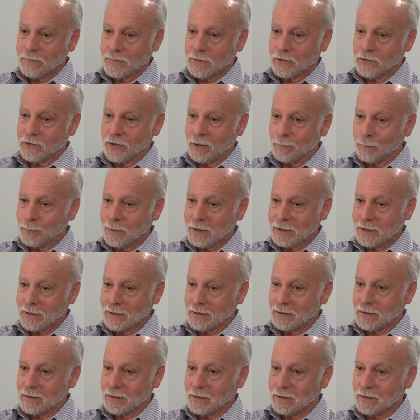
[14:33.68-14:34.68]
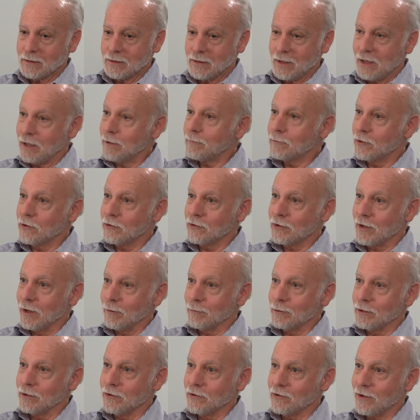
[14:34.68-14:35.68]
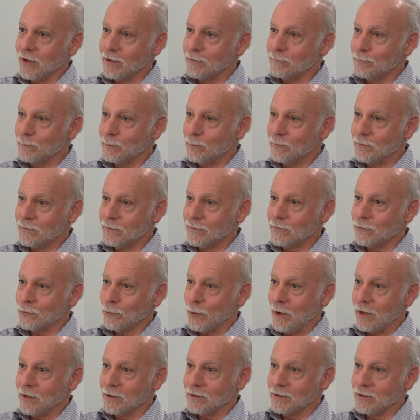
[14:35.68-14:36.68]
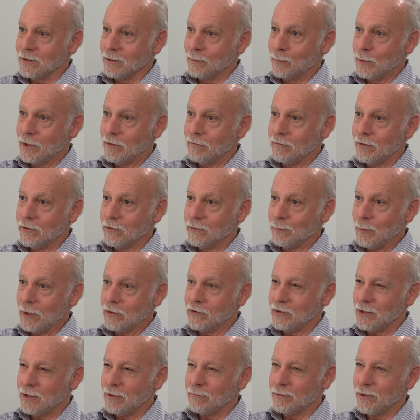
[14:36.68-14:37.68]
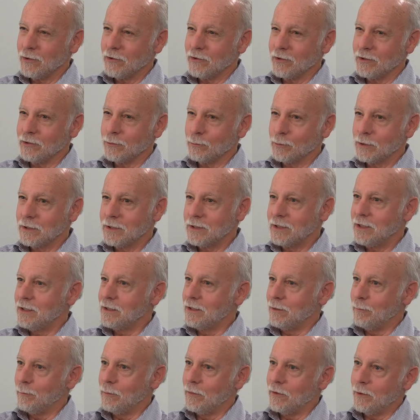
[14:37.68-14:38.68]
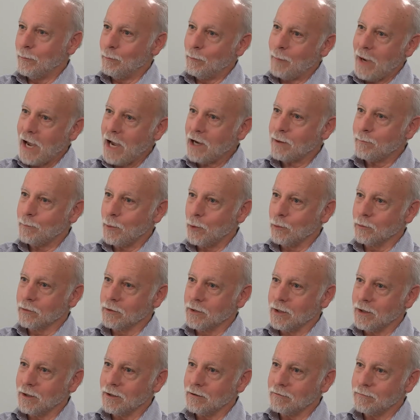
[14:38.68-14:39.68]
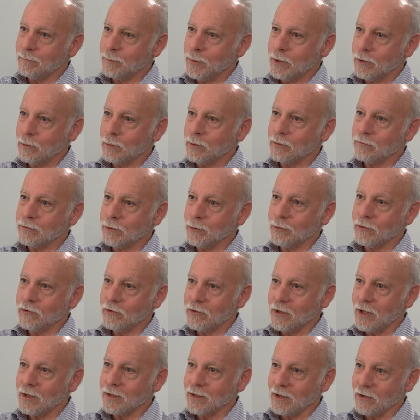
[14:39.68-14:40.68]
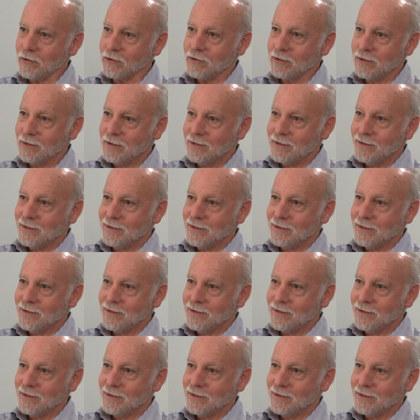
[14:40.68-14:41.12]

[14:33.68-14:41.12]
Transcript: Something that I've discovered as I've tried a little bit of this myself is that you really need the backbone there of peer-reviewed studies.